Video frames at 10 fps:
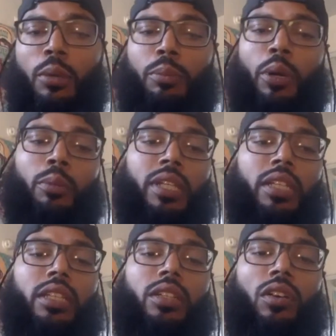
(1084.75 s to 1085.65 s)

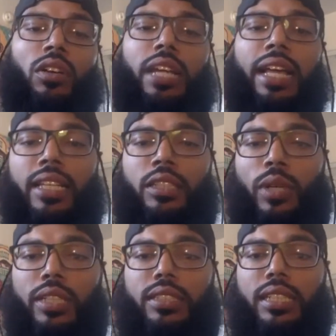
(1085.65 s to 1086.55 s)
permanently on
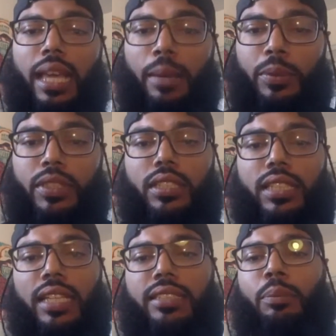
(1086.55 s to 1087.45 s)
LAUSD campuses
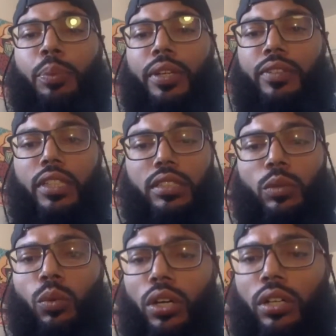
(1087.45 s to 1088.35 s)
as they previously
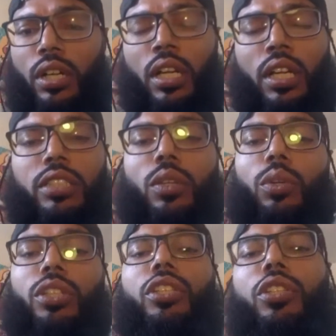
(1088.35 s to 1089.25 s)
were. So
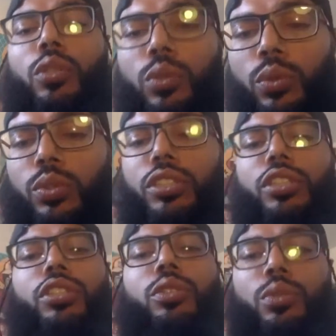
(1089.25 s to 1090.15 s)

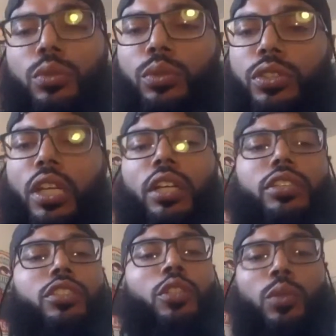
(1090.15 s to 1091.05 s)
huge
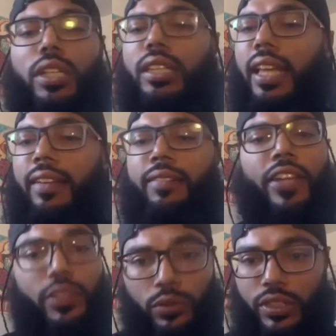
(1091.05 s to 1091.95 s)
student-led
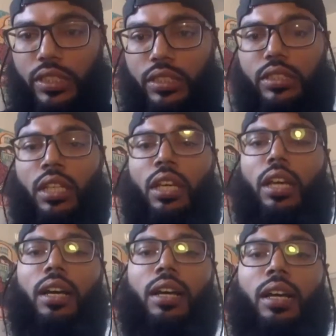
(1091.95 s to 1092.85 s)
victories
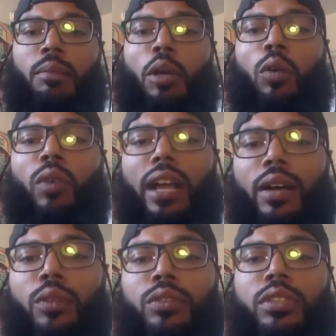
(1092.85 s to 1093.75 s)

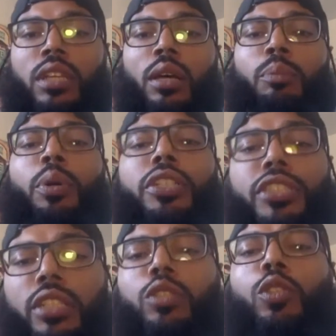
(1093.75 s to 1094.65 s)
around
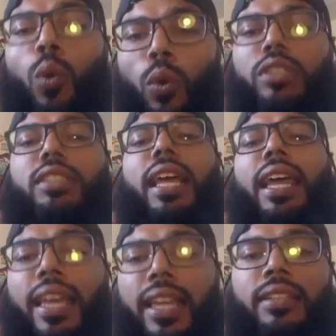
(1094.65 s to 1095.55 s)
pushing towards the
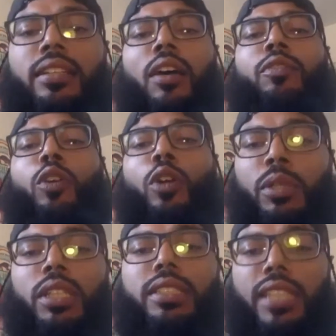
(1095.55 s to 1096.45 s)
end of
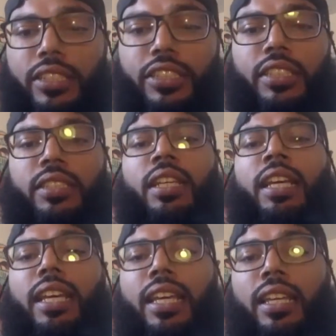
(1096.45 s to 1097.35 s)
criminalization
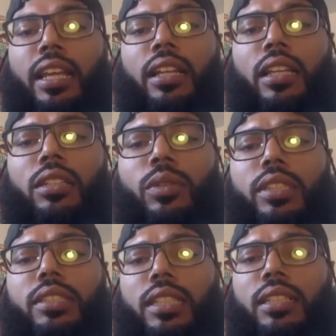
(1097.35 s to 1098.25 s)
in
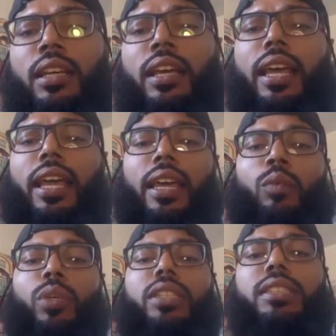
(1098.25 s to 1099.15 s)
LAUSD. And
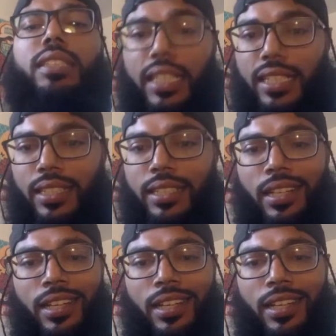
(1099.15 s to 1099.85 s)
we see